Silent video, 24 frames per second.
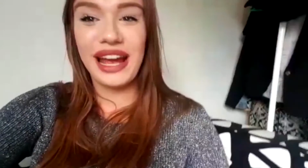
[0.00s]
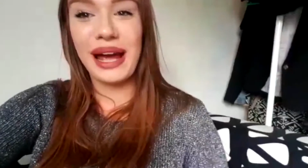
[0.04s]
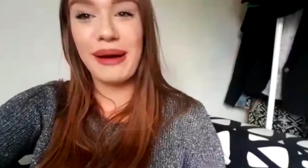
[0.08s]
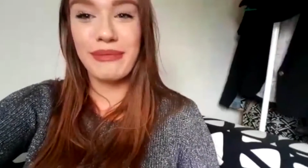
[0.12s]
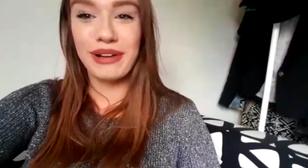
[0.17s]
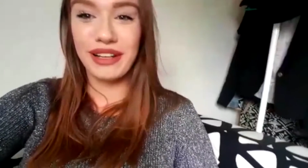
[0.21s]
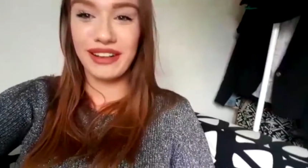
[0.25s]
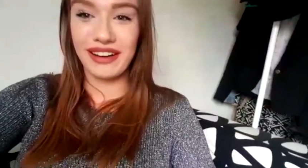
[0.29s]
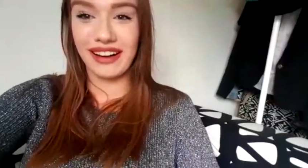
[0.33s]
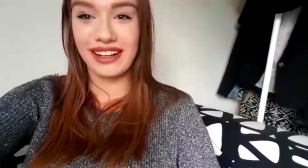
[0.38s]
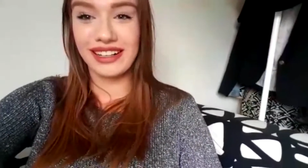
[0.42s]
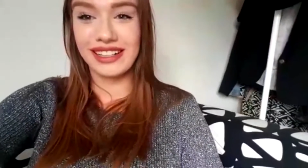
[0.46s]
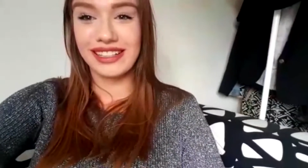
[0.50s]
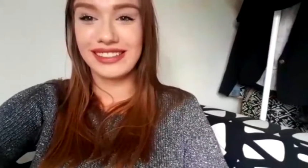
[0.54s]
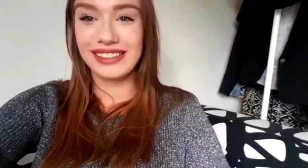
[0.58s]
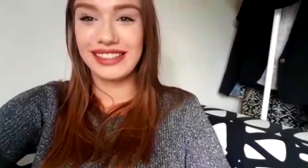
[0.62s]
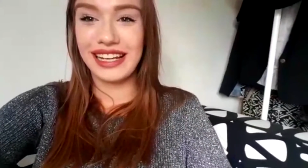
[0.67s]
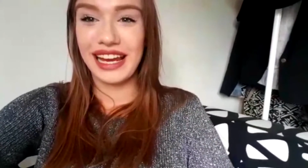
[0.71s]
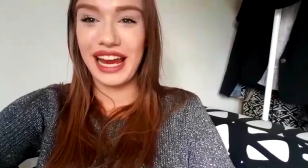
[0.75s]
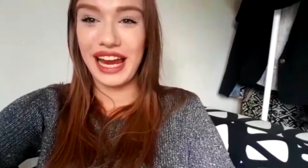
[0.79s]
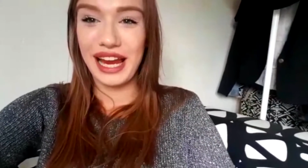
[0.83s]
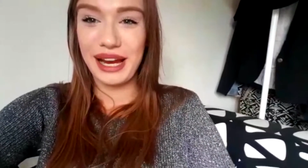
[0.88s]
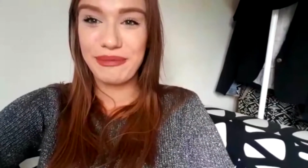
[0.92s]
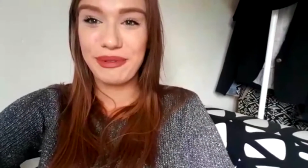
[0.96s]
jam it on the
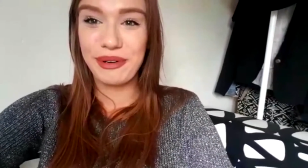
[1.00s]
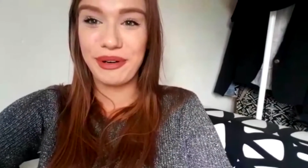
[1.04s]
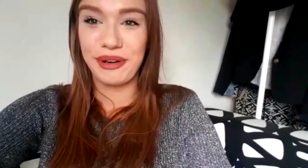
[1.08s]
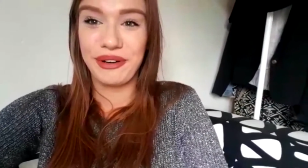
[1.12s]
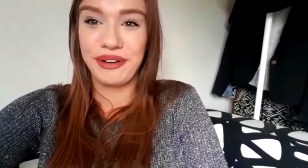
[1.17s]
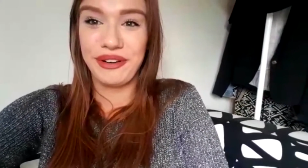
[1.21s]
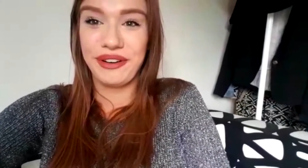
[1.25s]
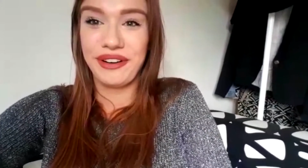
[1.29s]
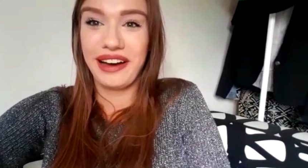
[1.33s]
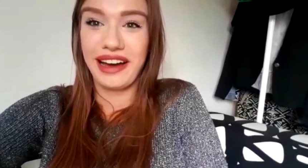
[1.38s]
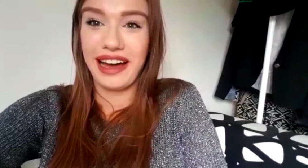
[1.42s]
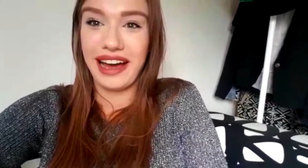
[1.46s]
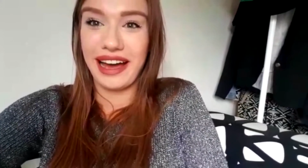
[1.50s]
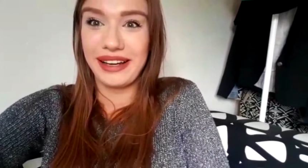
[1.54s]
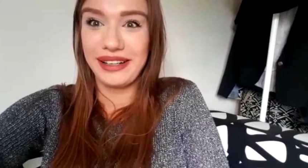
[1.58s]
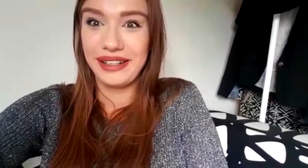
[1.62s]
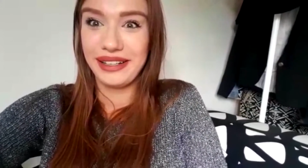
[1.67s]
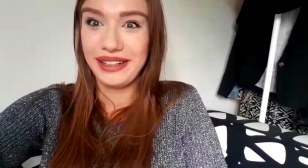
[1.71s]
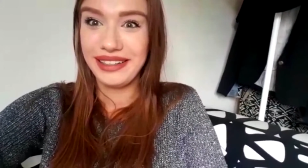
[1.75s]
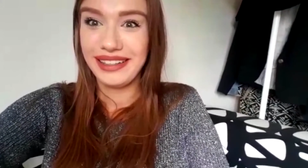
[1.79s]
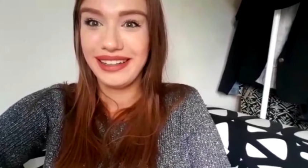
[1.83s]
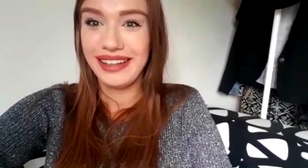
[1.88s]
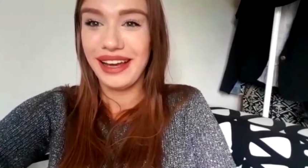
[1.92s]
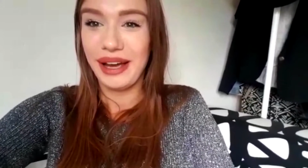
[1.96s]
table, and
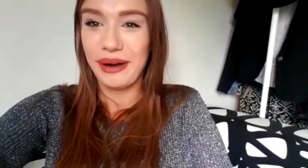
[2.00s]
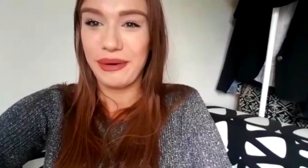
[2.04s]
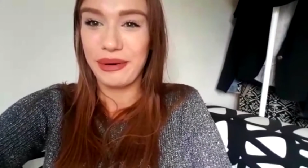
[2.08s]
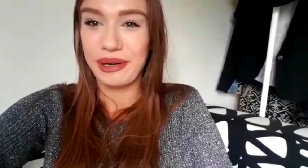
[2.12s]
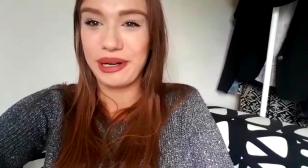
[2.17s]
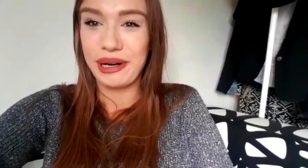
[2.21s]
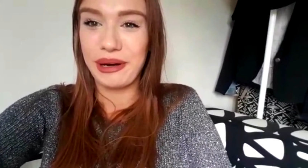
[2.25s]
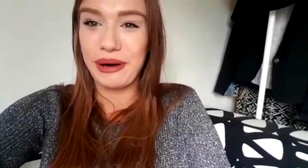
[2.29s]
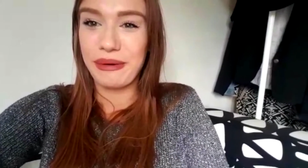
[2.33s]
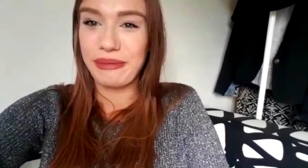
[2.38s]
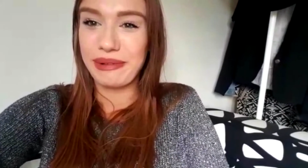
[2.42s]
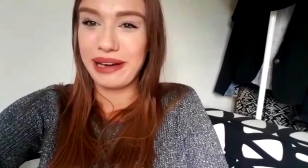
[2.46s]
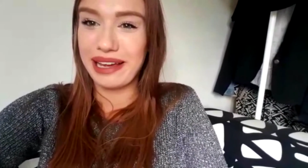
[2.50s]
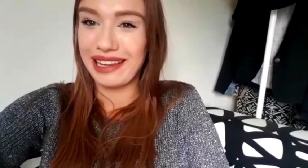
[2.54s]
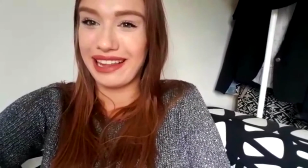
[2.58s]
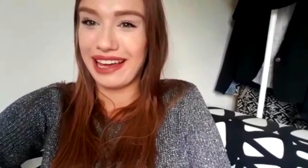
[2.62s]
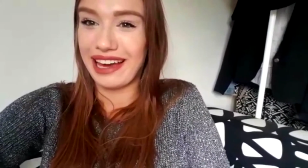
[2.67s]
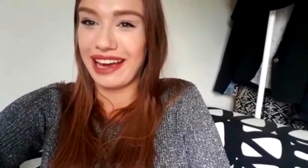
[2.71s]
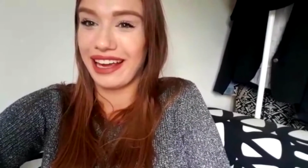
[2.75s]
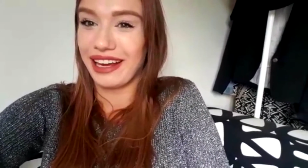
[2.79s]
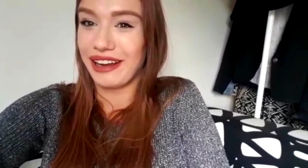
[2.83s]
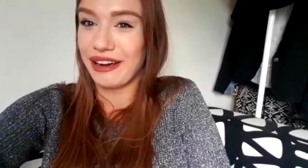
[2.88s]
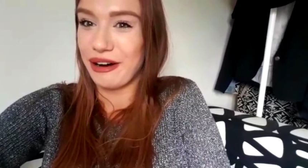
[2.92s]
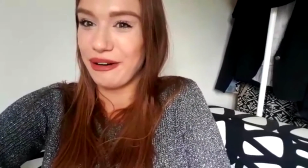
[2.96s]
we'd all be
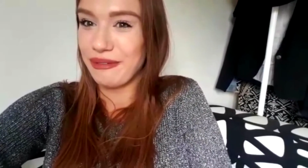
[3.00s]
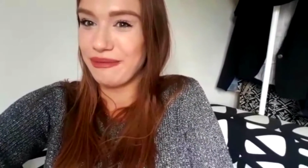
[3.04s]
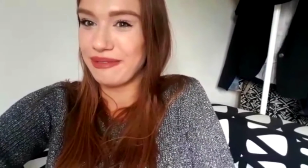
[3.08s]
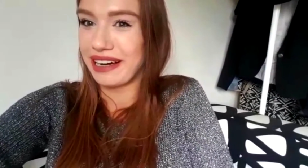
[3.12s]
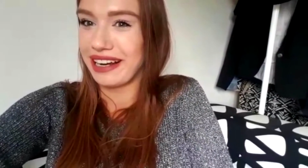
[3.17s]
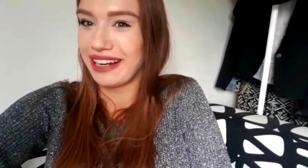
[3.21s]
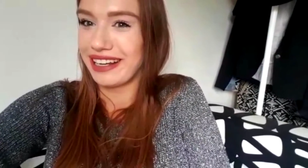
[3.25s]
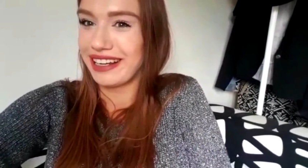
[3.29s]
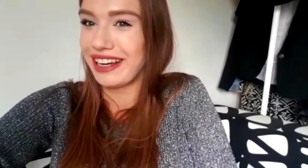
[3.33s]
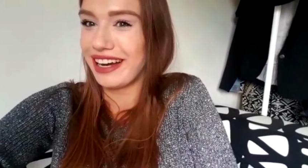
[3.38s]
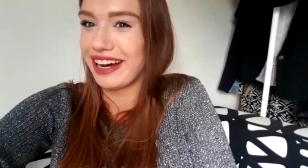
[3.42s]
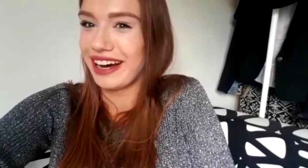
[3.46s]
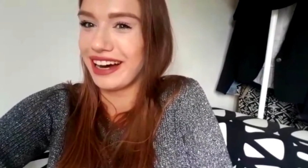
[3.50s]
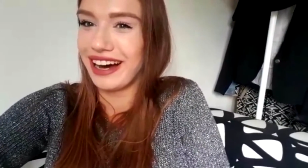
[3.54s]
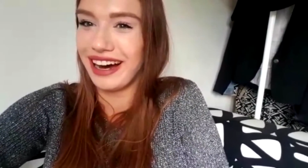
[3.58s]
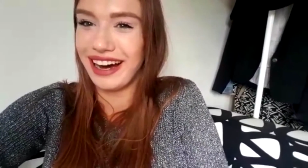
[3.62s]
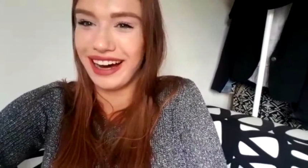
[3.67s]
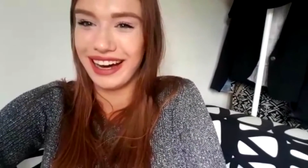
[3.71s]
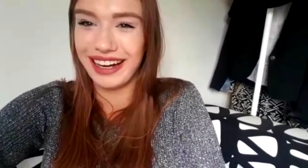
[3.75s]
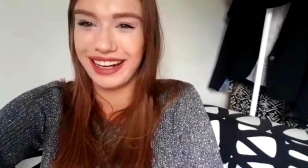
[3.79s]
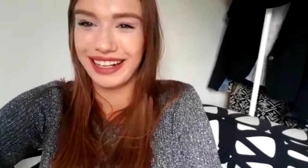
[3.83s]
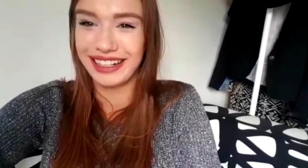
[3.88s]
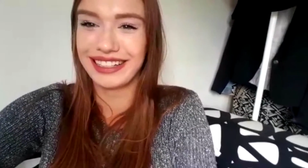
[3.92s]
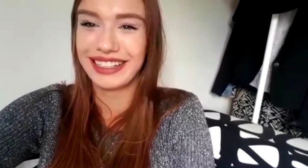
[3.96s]
like, "Oh my
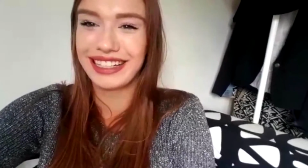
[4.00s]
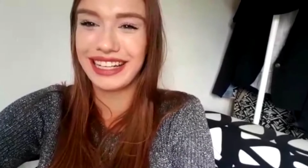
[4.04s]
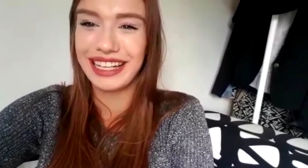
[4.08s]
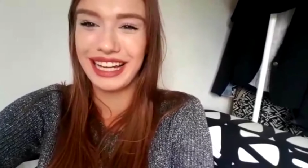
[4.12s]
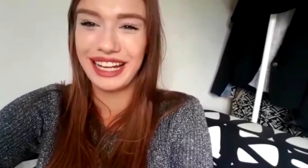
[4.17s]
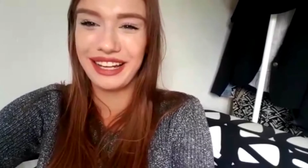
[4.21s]
god,